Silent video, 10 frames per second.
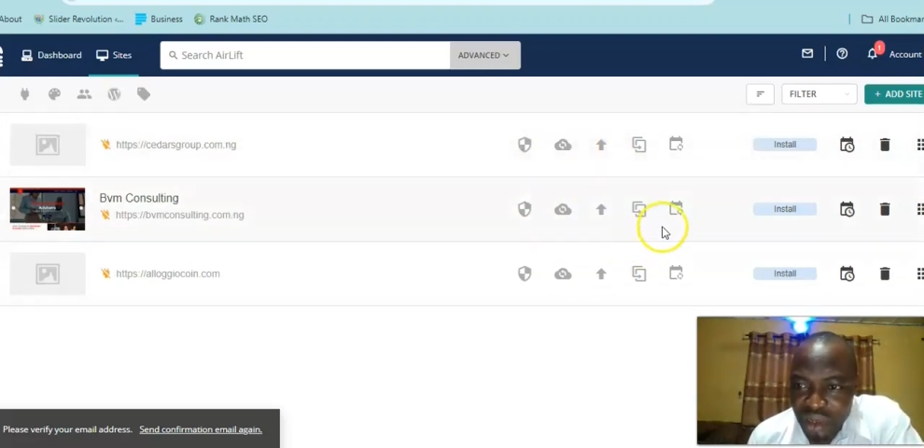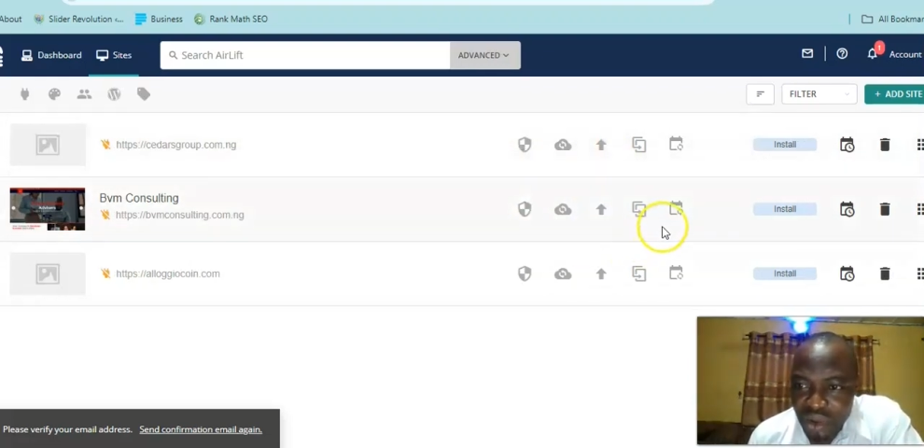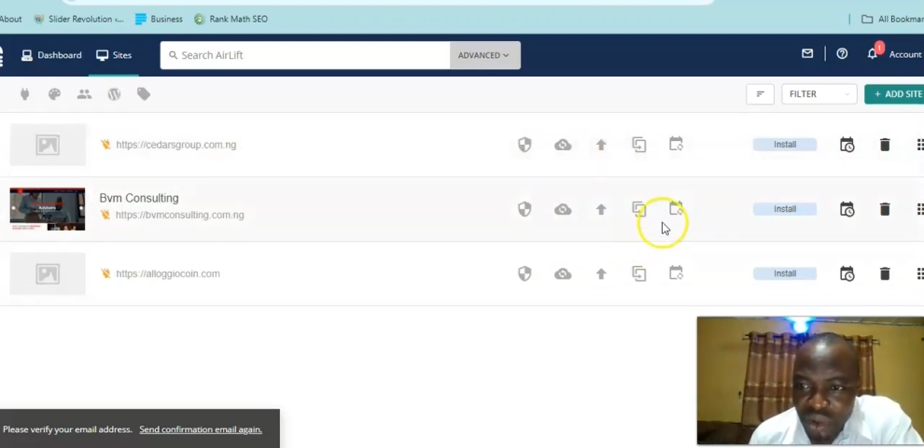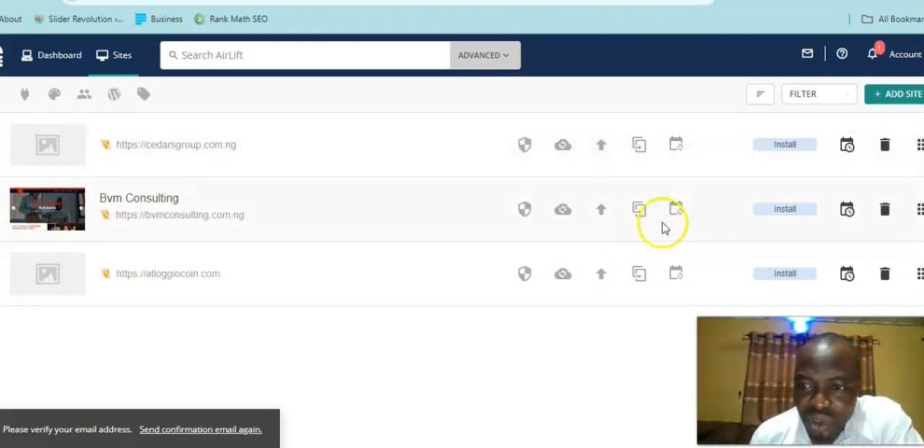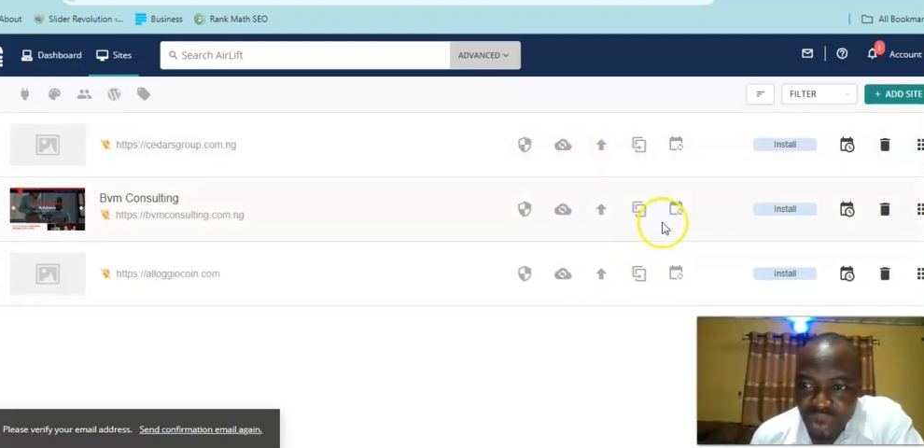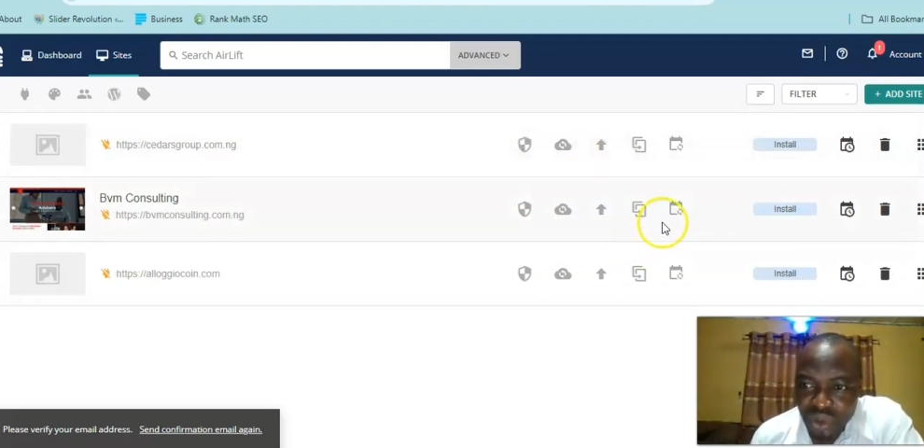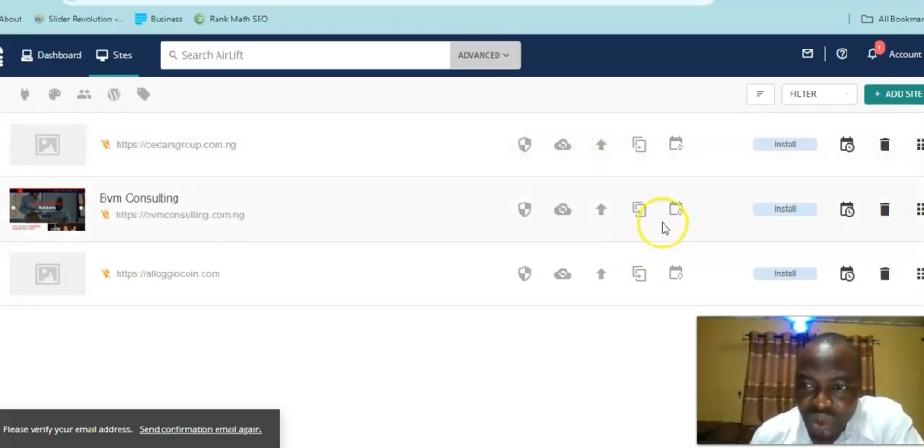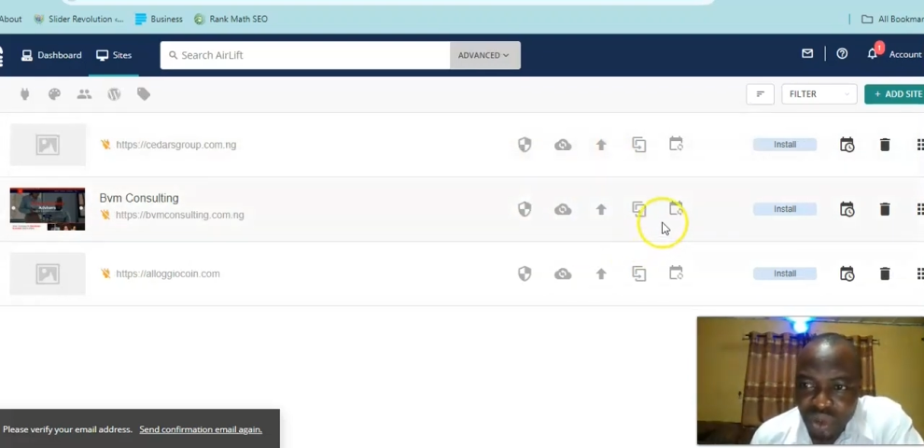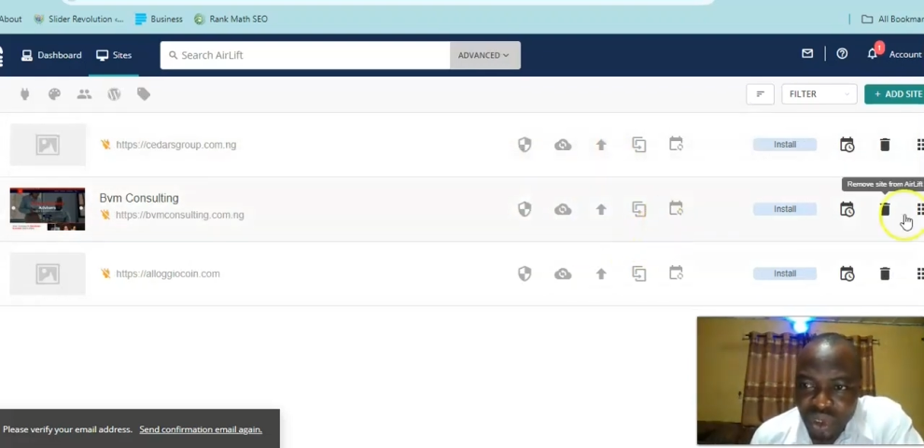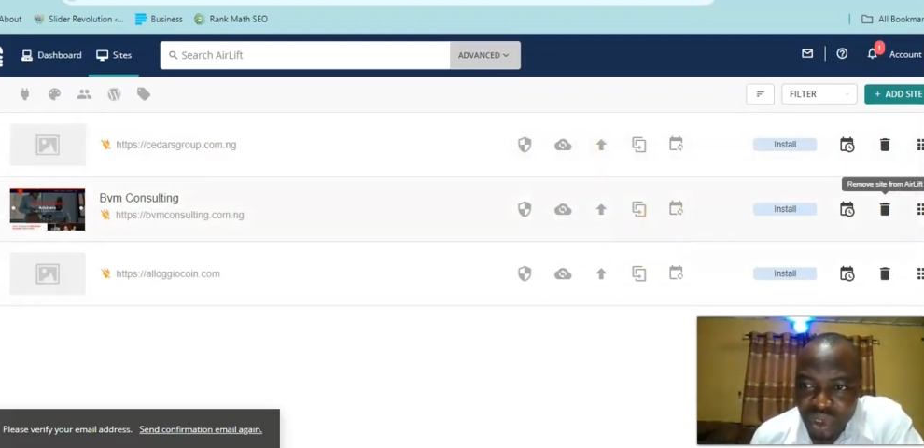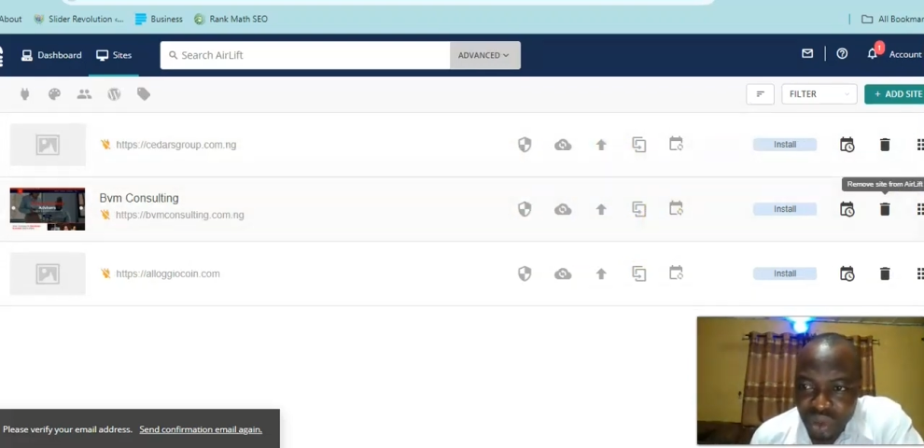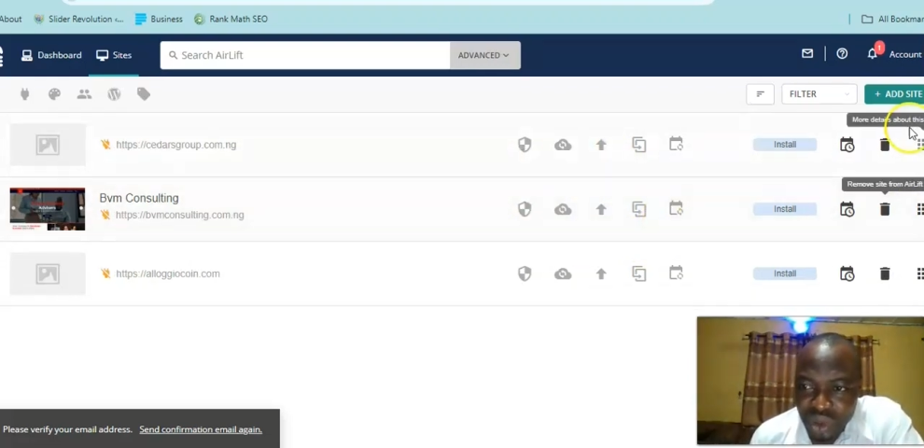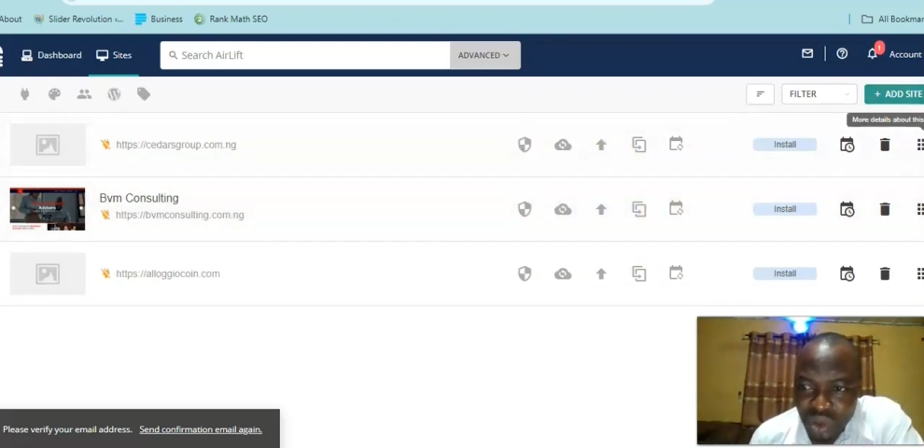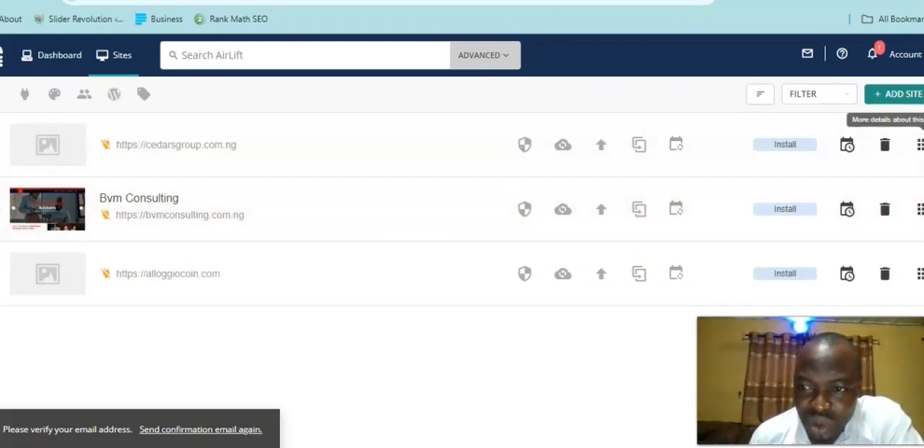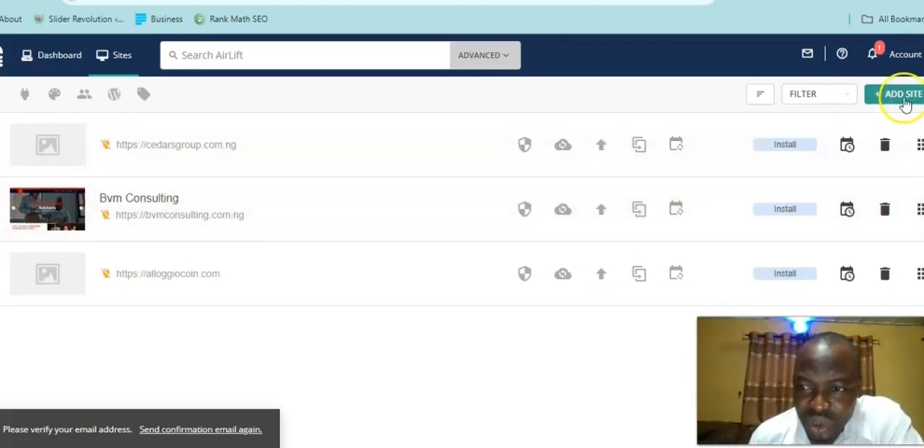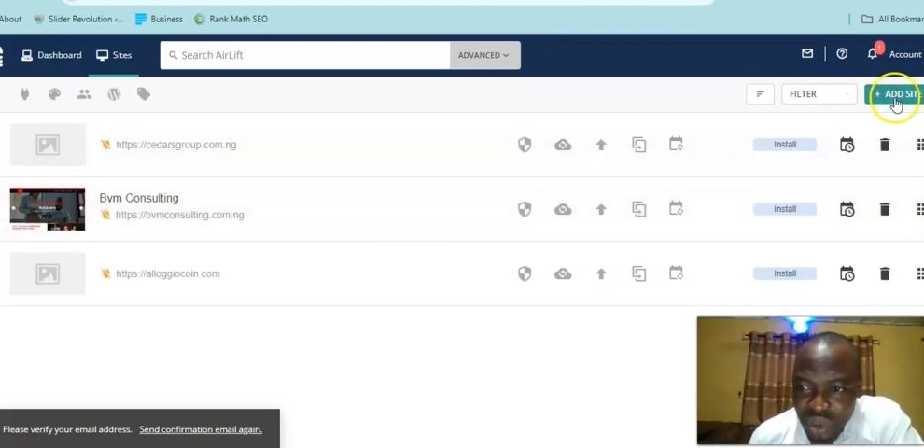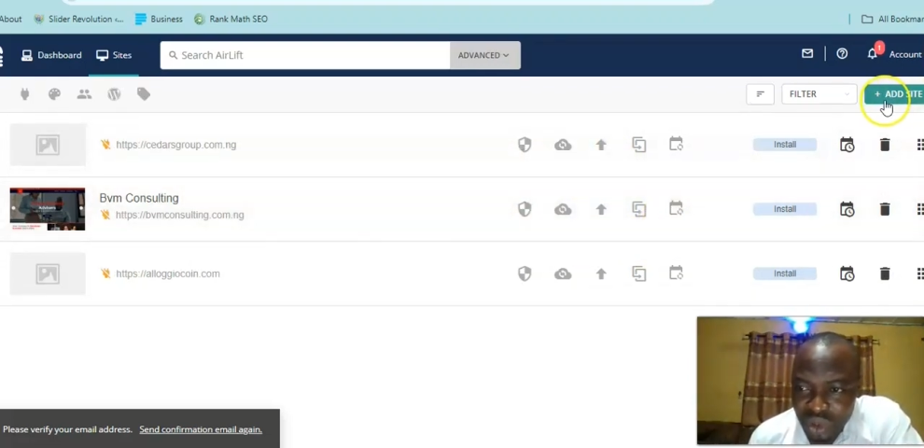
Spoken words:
what you do is you